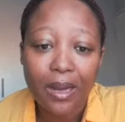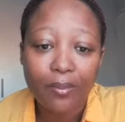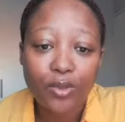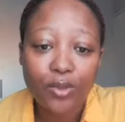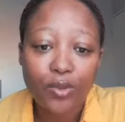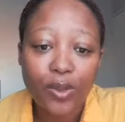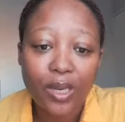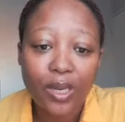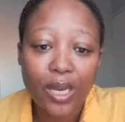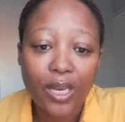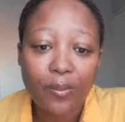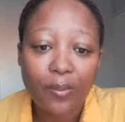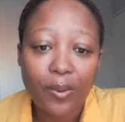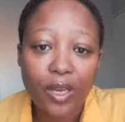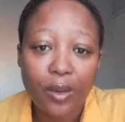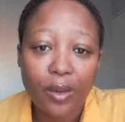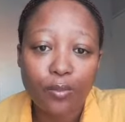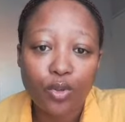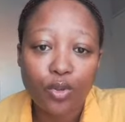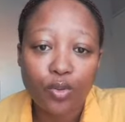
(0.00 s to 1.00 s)
I'm doing 8
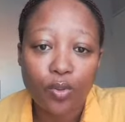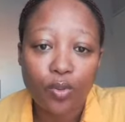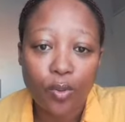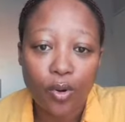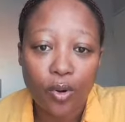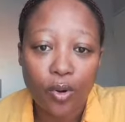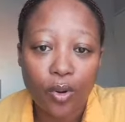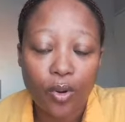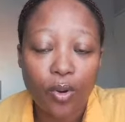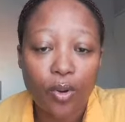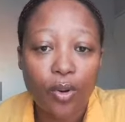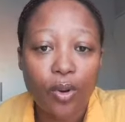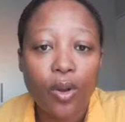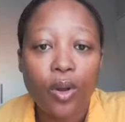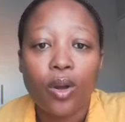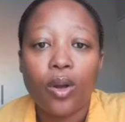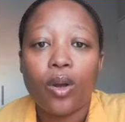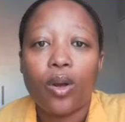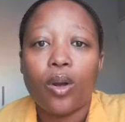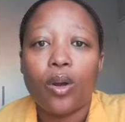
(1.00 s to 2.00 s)
p.m. tomorrow.
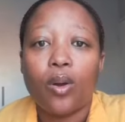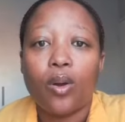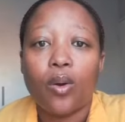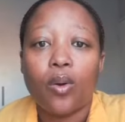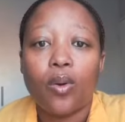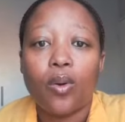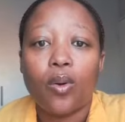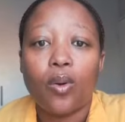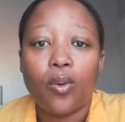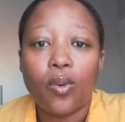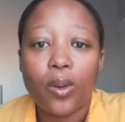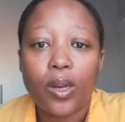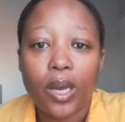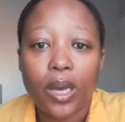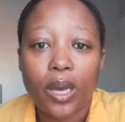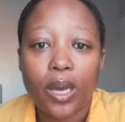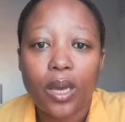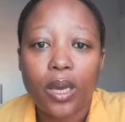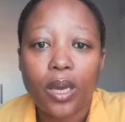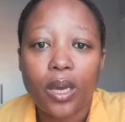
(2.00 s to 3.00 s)

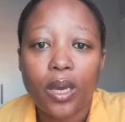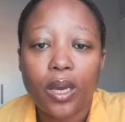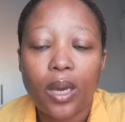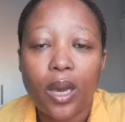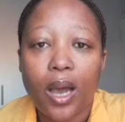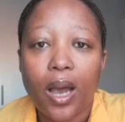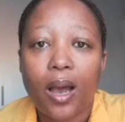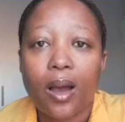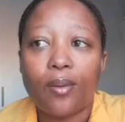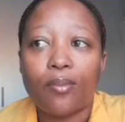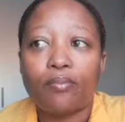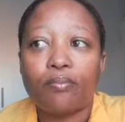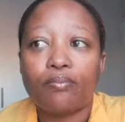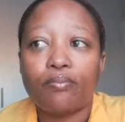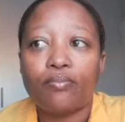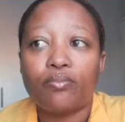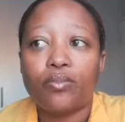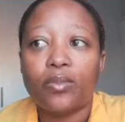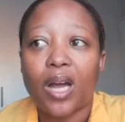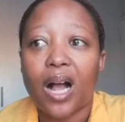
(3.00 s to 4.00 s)
Okay,
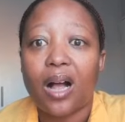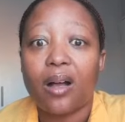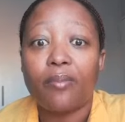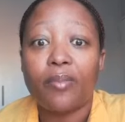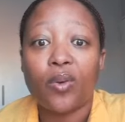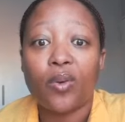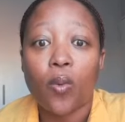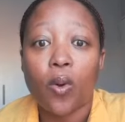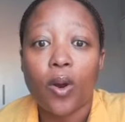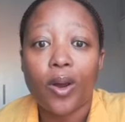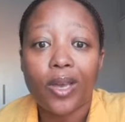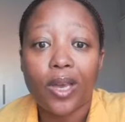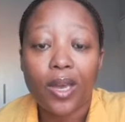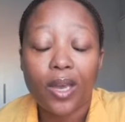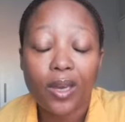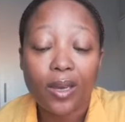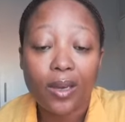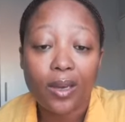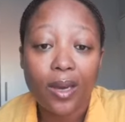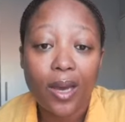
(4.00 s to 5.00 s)
I'll be
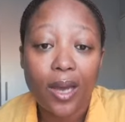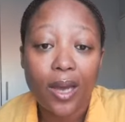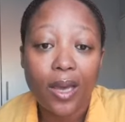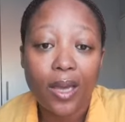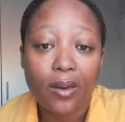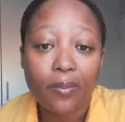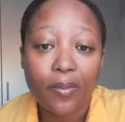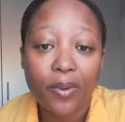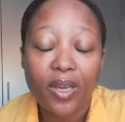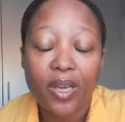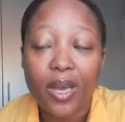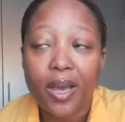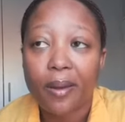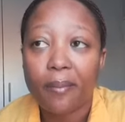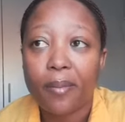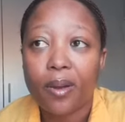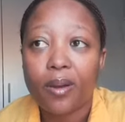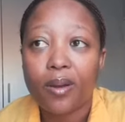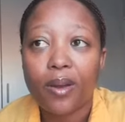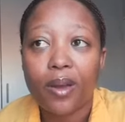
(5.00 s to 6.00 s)
working at 8
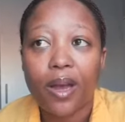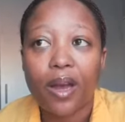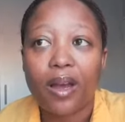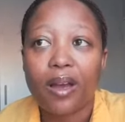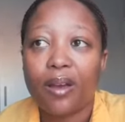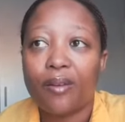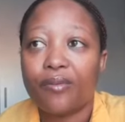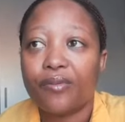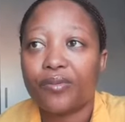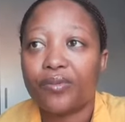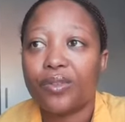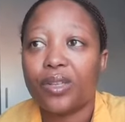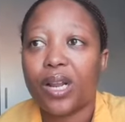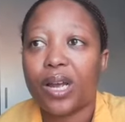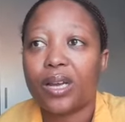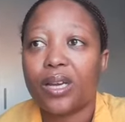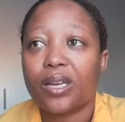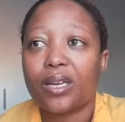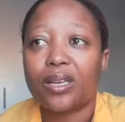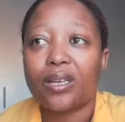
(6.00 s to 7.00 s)
p.m. I have
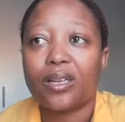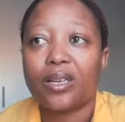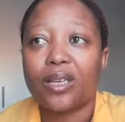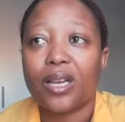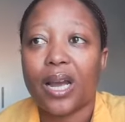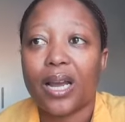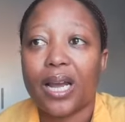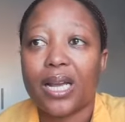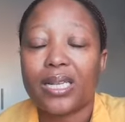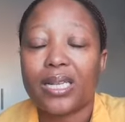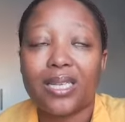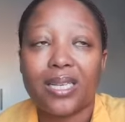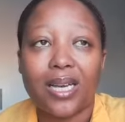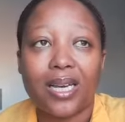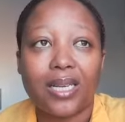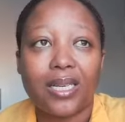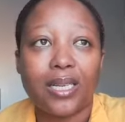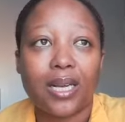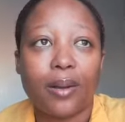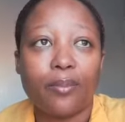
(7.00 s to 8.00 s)
like I said,
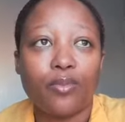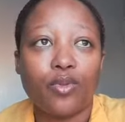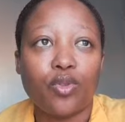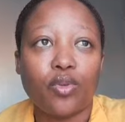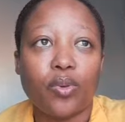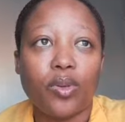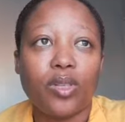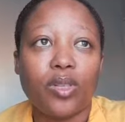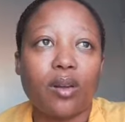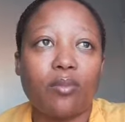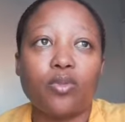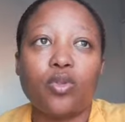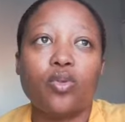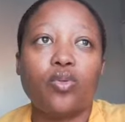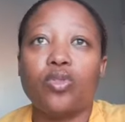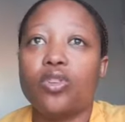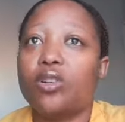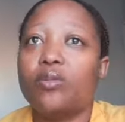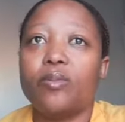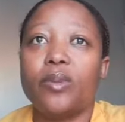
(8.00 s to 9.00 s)
I'm doing some social
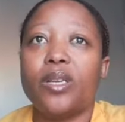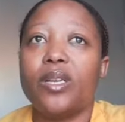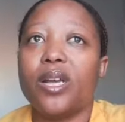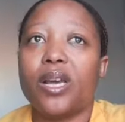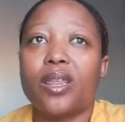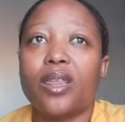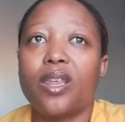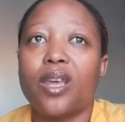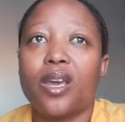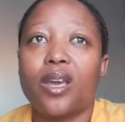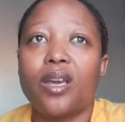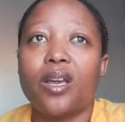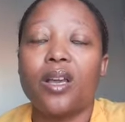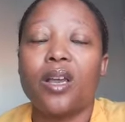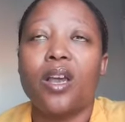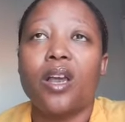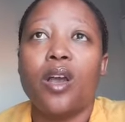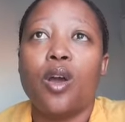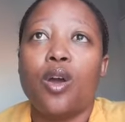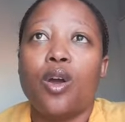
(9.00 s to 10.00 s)
media thing
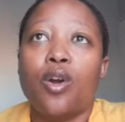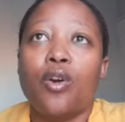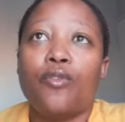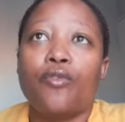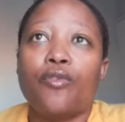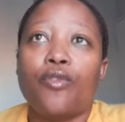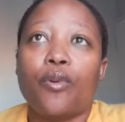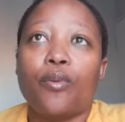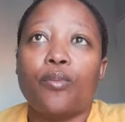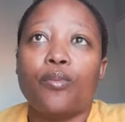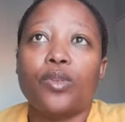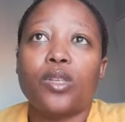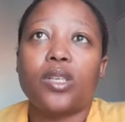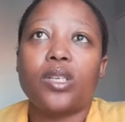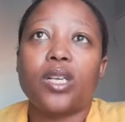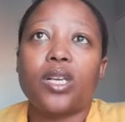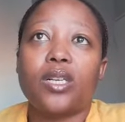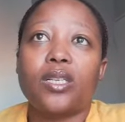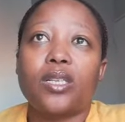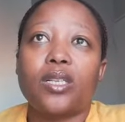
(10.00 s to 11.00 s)
from
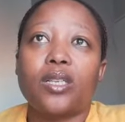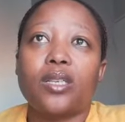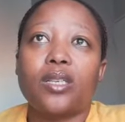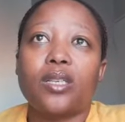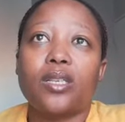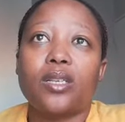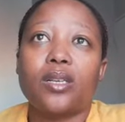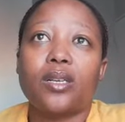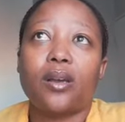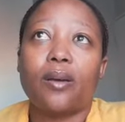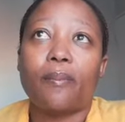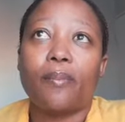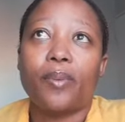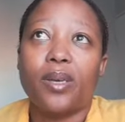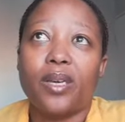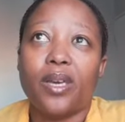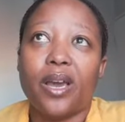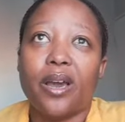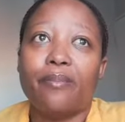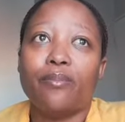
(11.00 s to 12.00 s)
6
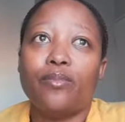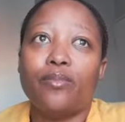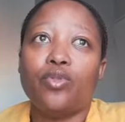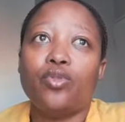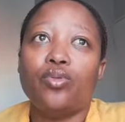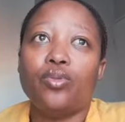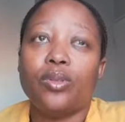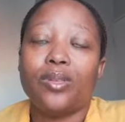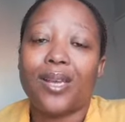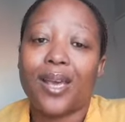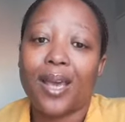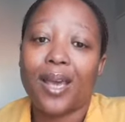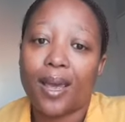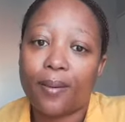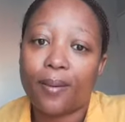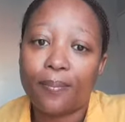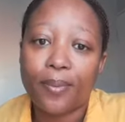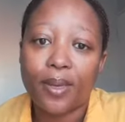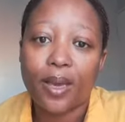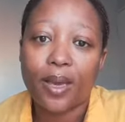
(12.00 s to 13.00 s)
p.m. to 10
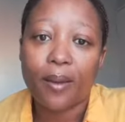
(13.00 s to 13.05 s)
p.m.